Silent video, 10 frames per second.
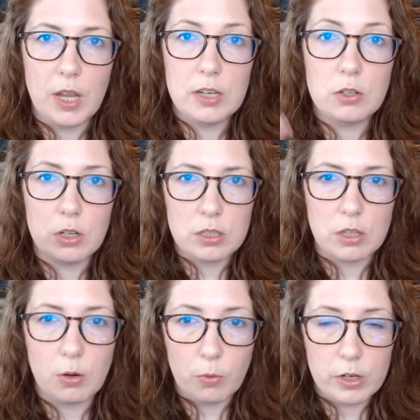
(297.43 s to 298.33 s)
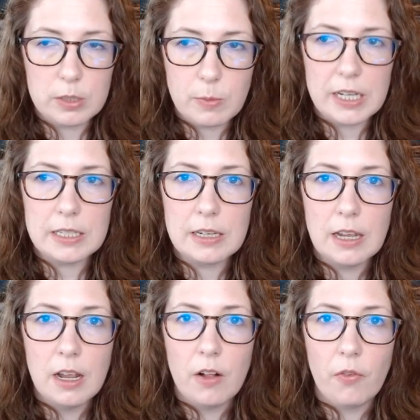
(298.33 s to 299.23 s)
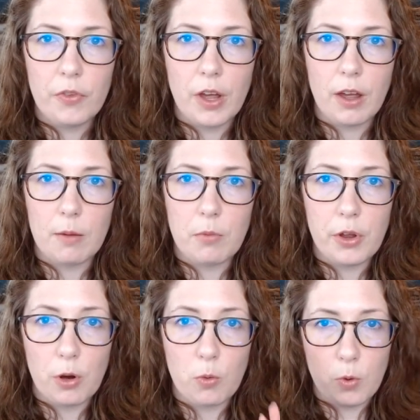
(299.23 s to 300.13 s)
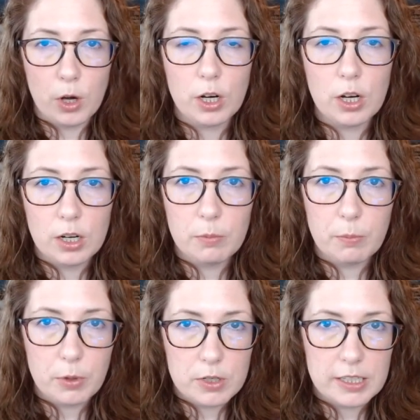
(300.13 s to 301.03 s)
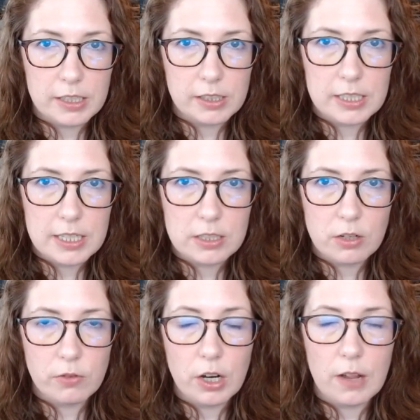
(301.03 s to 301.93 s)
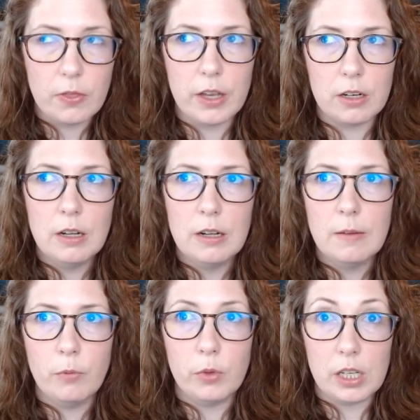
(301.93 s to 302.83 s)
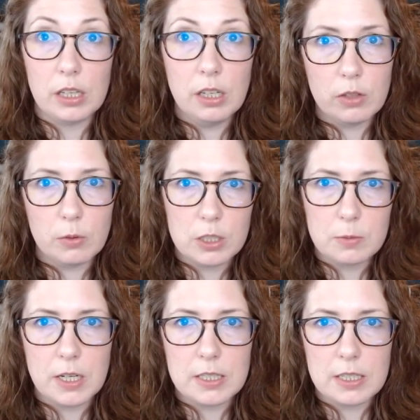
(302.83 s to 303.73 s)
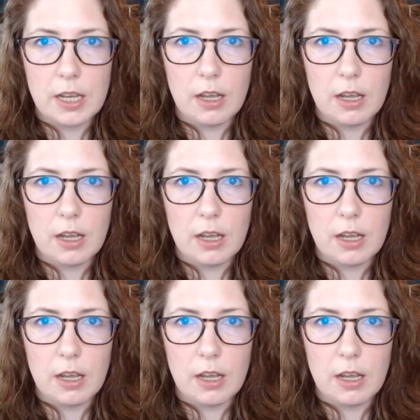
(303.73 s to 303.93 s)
enter into their workspace, their work personality takes over, and then when they leave their workspace,